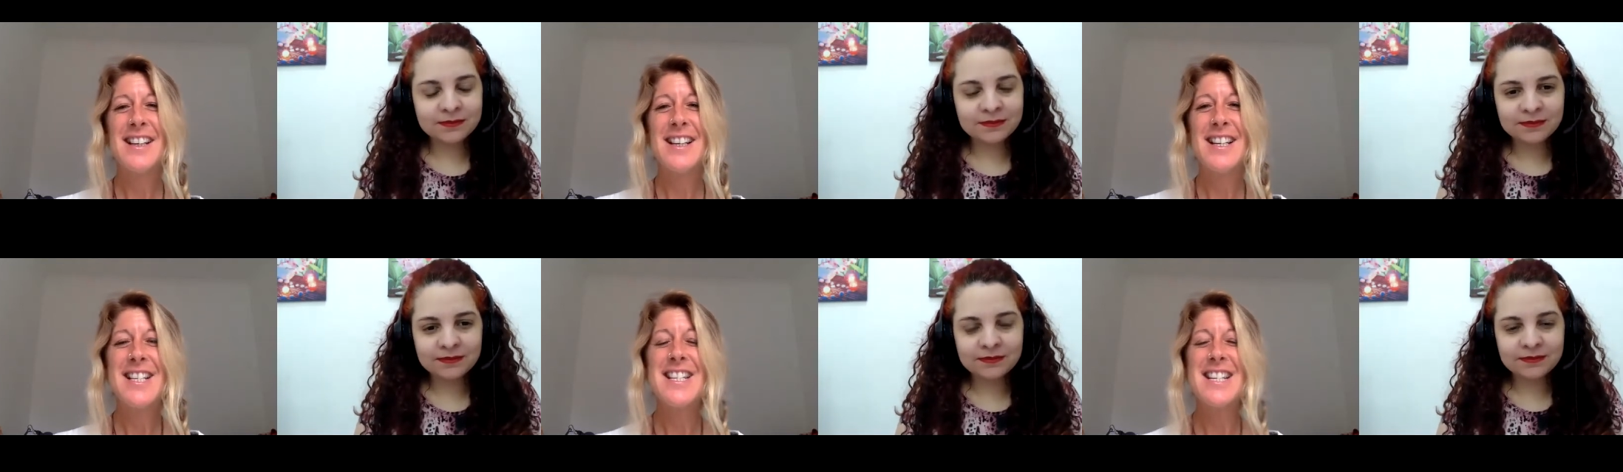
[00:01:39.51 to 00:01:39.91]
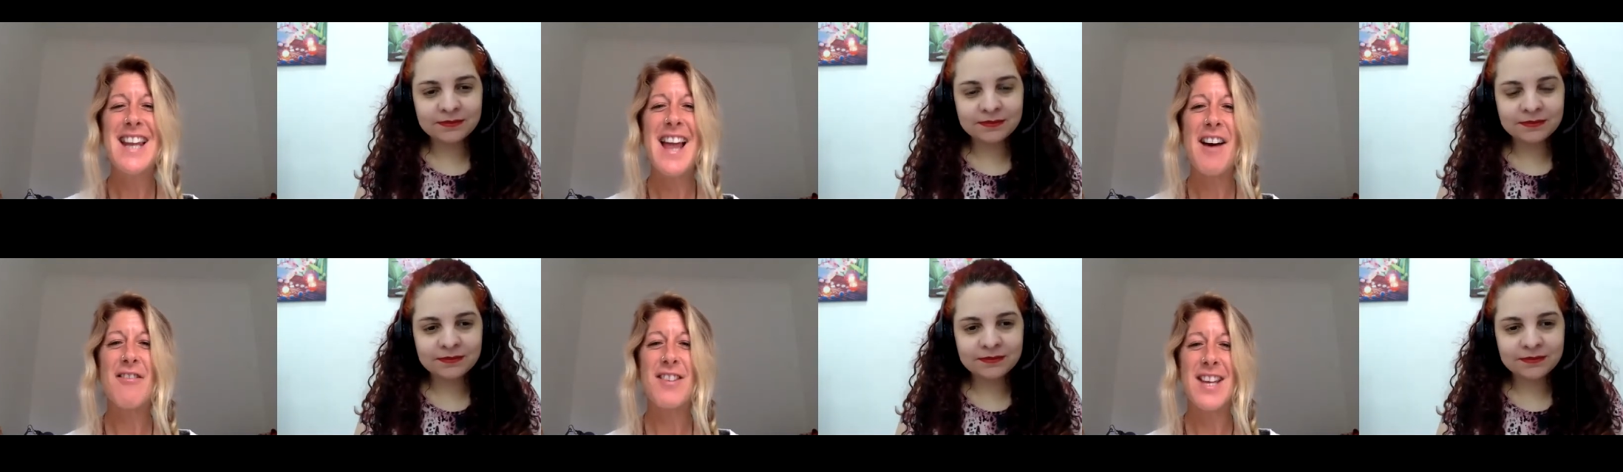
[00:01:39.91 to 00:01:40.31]
Speaker 1: to
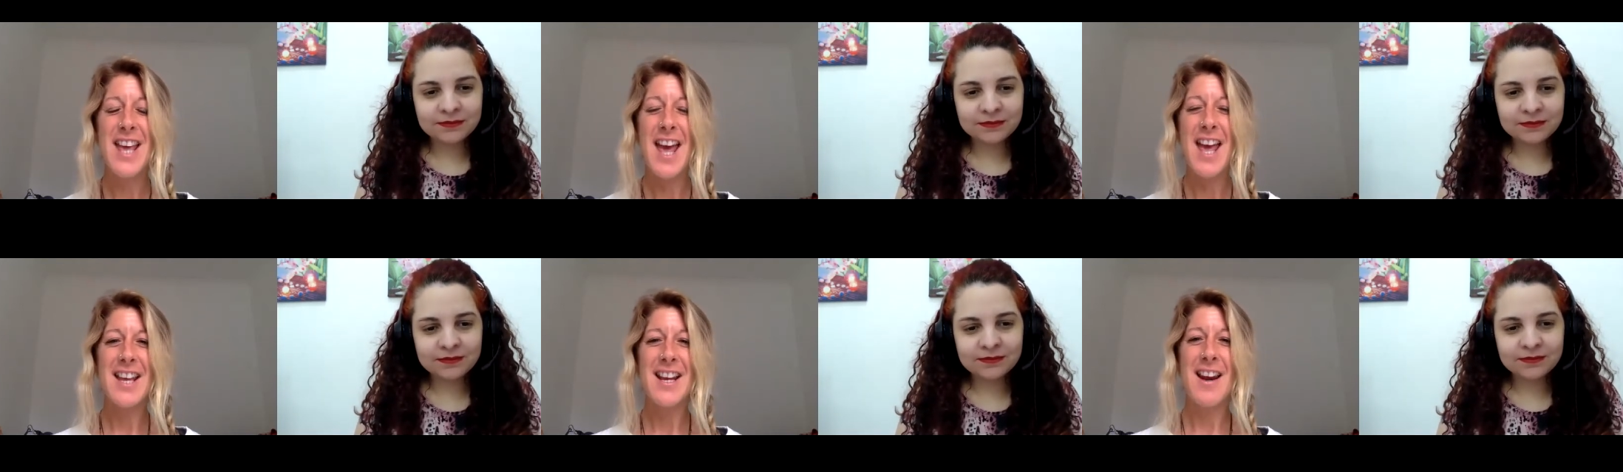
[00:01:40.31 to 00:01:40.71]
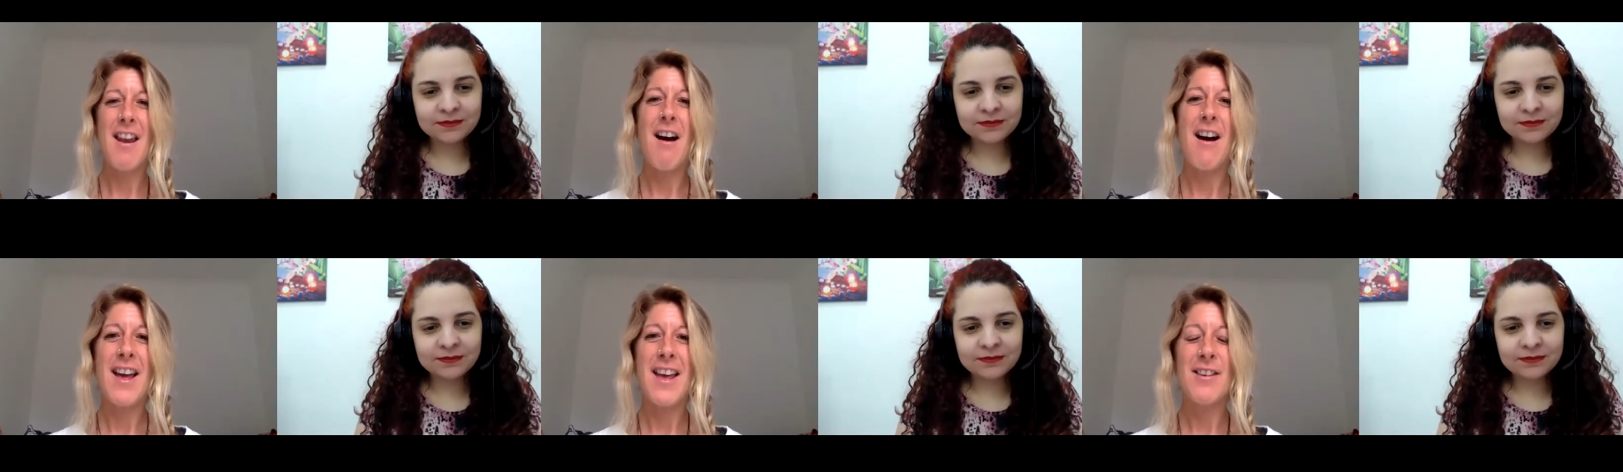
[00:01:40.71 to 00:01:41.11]
navigate
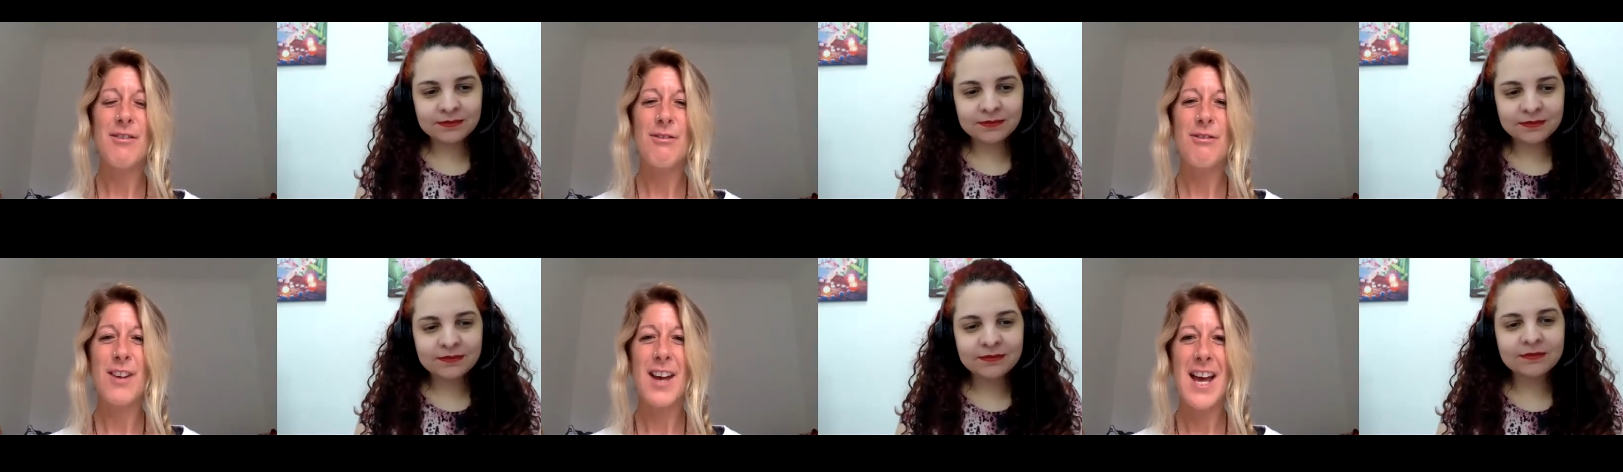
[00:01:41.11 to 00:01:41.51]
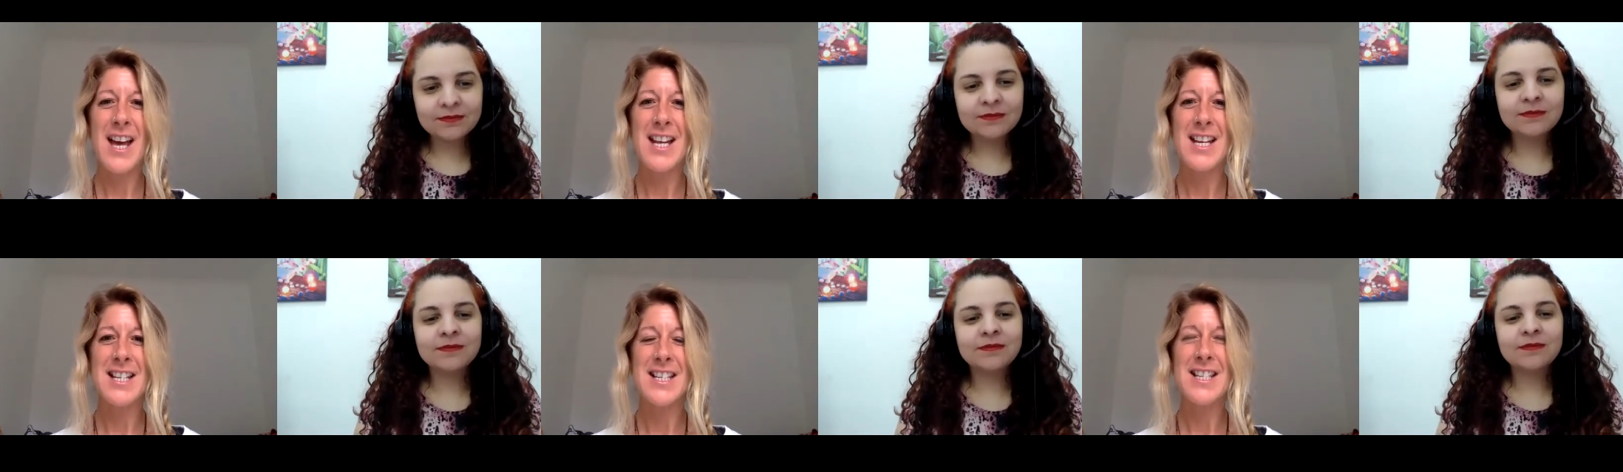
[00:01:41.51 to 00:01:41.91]
life
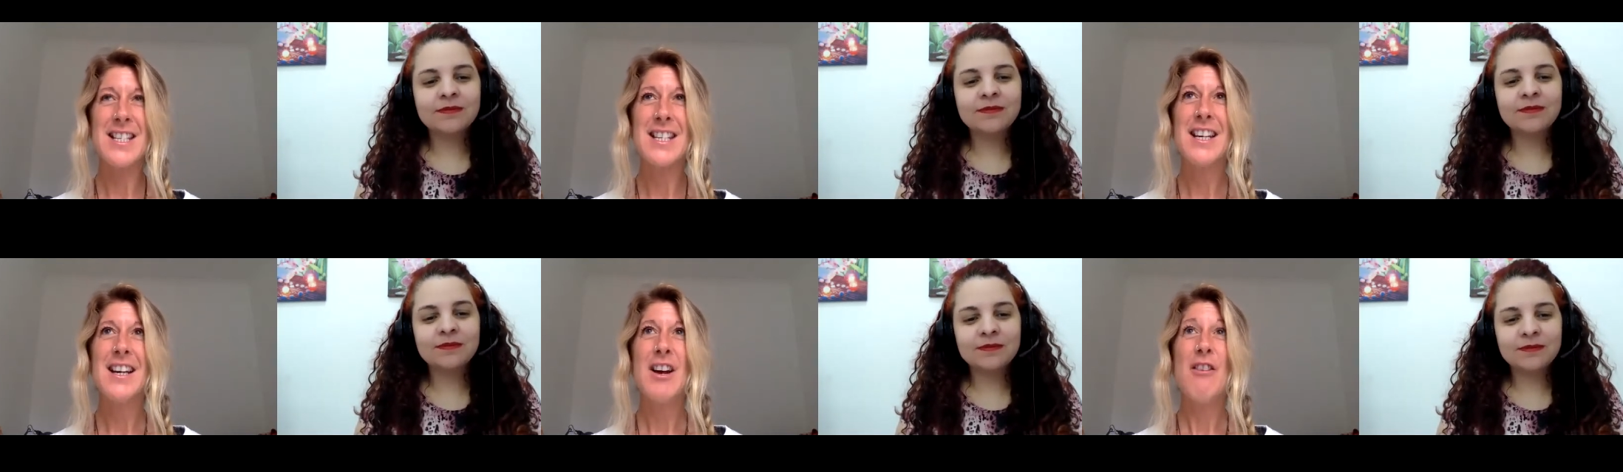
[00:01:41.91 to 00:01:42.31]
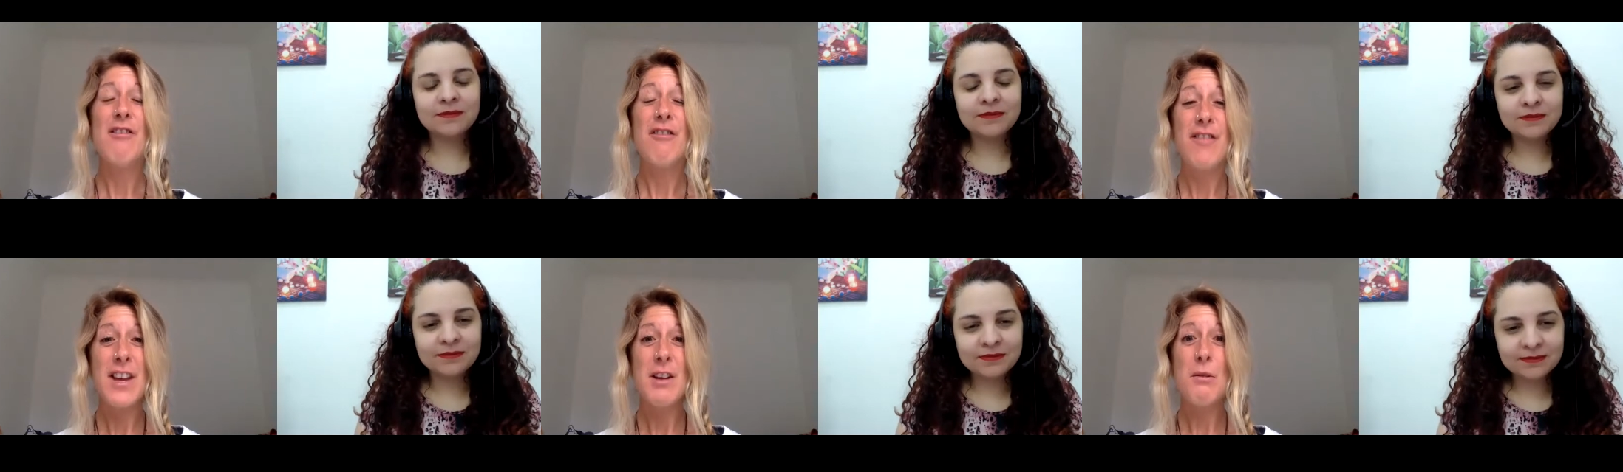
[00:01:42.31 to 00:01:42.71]
and
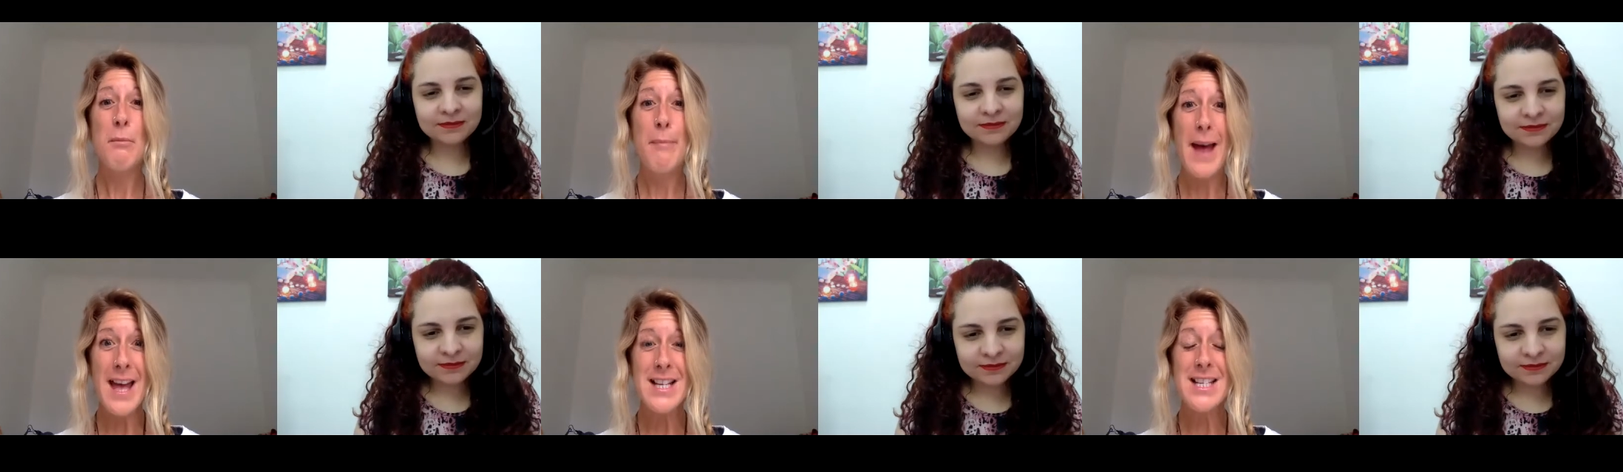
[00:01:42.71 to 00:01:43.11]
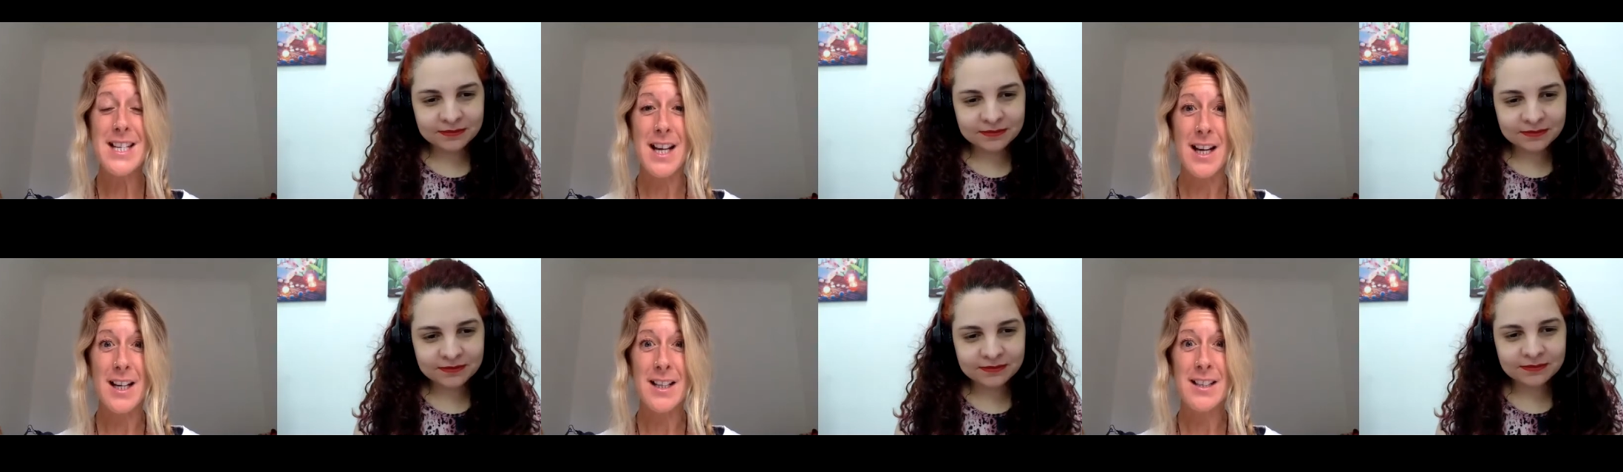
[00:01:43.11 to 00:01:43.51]
feel
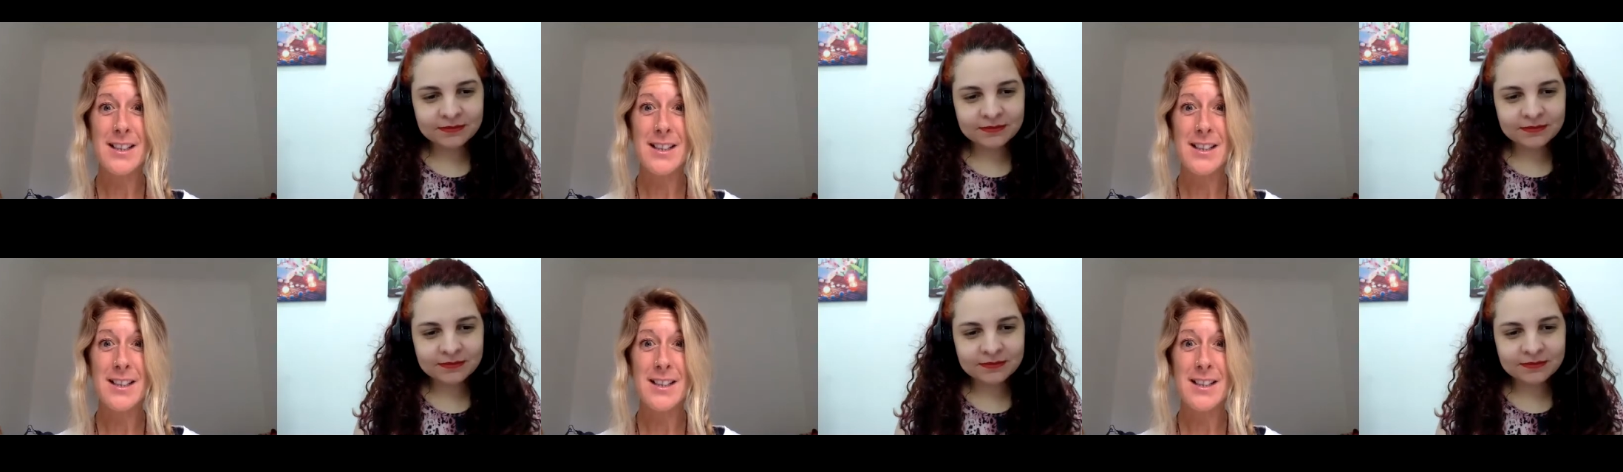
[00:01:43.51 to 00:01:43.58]
better